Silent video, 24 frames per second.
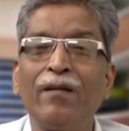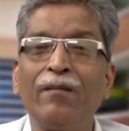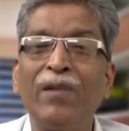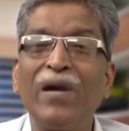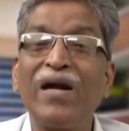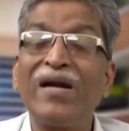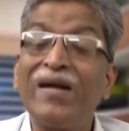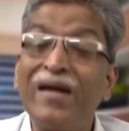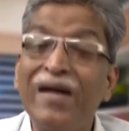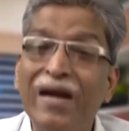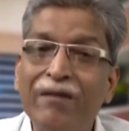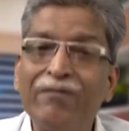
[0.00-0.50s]

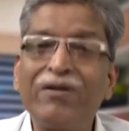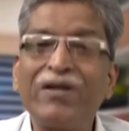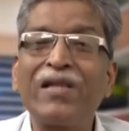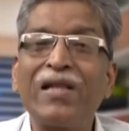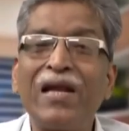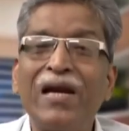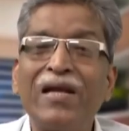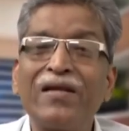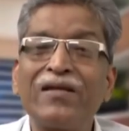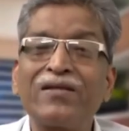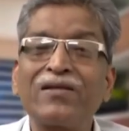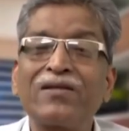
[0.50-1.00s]
but
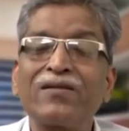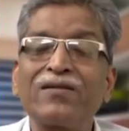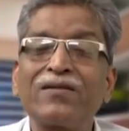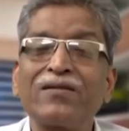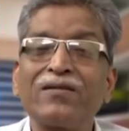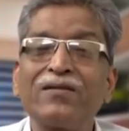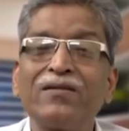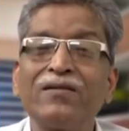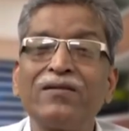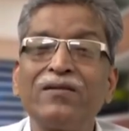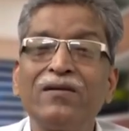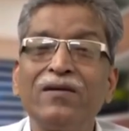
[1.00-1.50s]

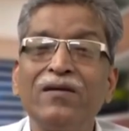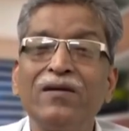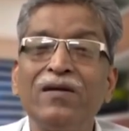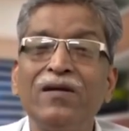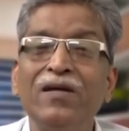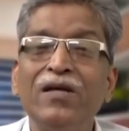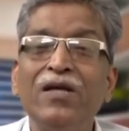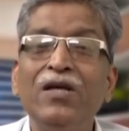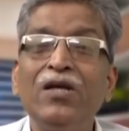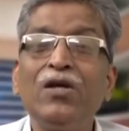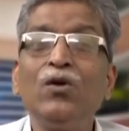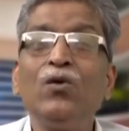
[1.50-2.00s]
nevertheless,
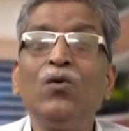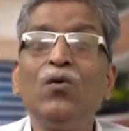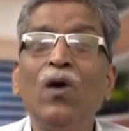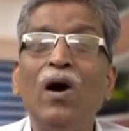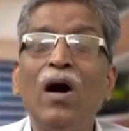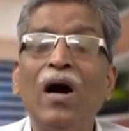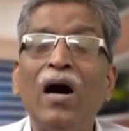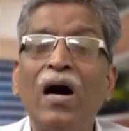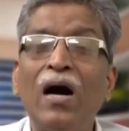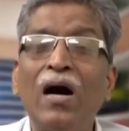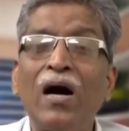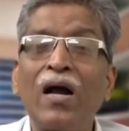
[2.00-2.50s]

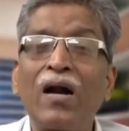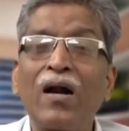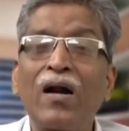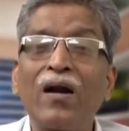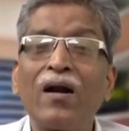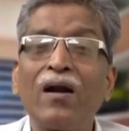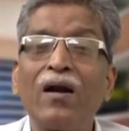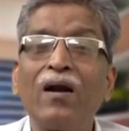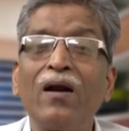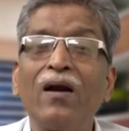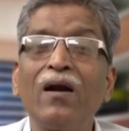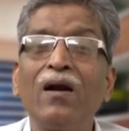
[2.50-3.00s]
you
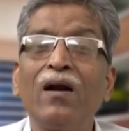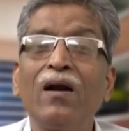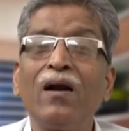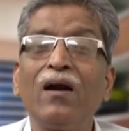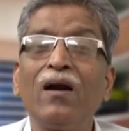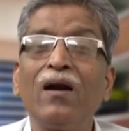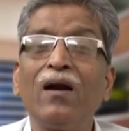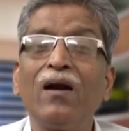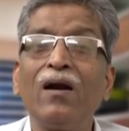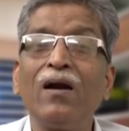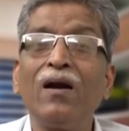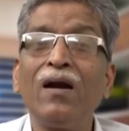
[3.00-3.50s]
are
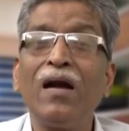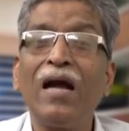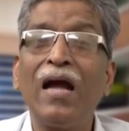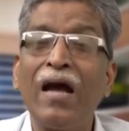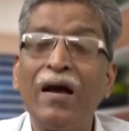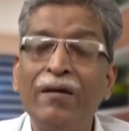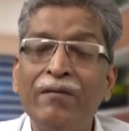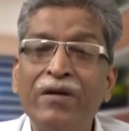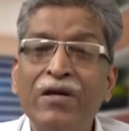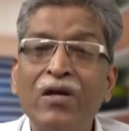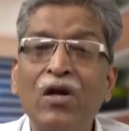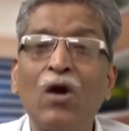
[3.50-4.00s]

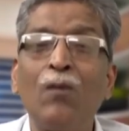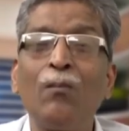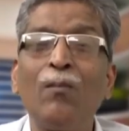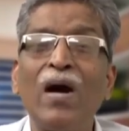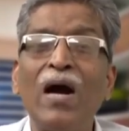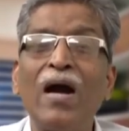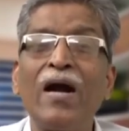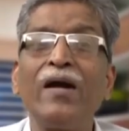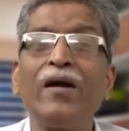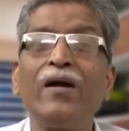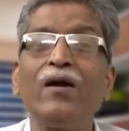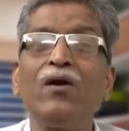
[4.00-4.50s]
having
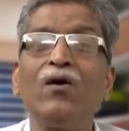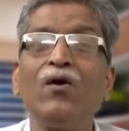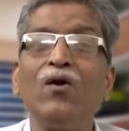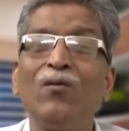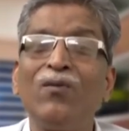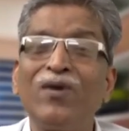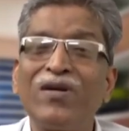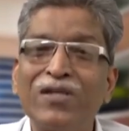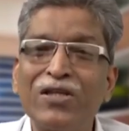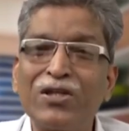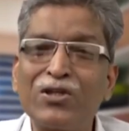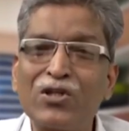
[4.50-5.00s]
command
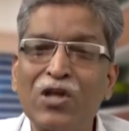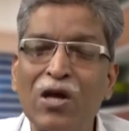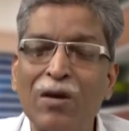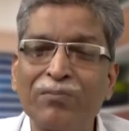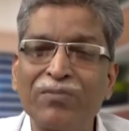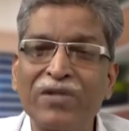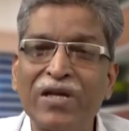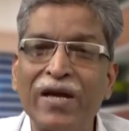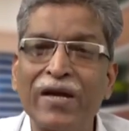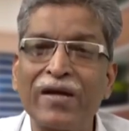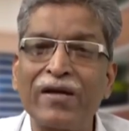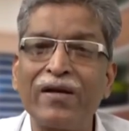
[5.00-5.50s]
over the
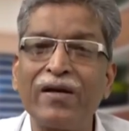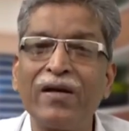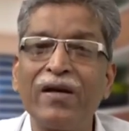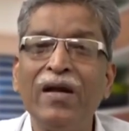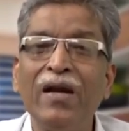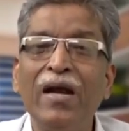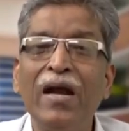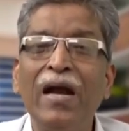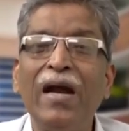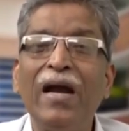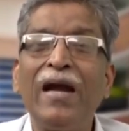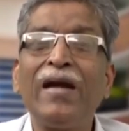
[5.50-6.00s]
subject,
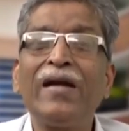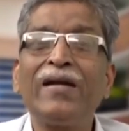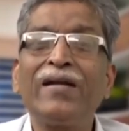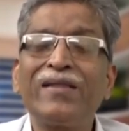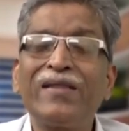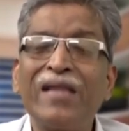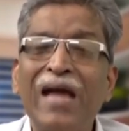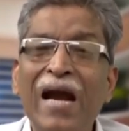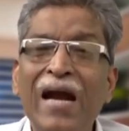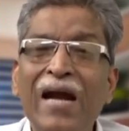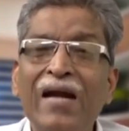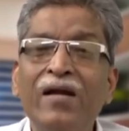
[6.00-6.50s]

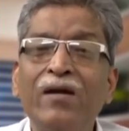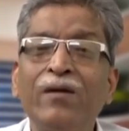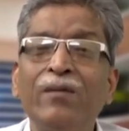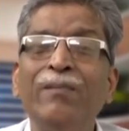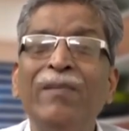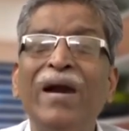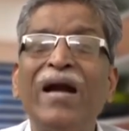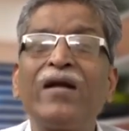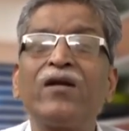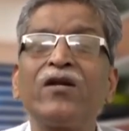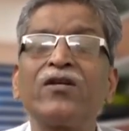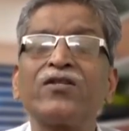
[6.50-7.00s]
and that
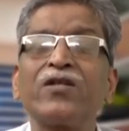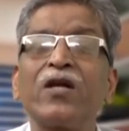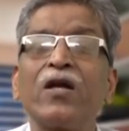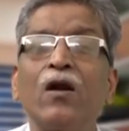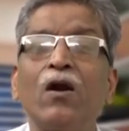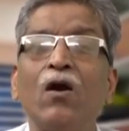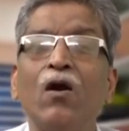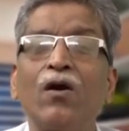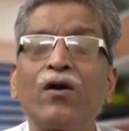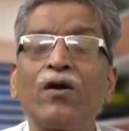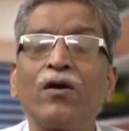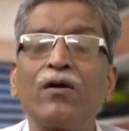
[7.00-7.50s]
matters a
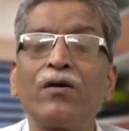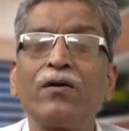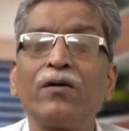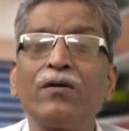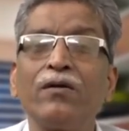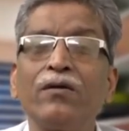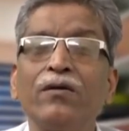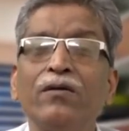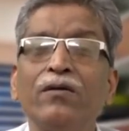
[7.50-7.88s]
lot.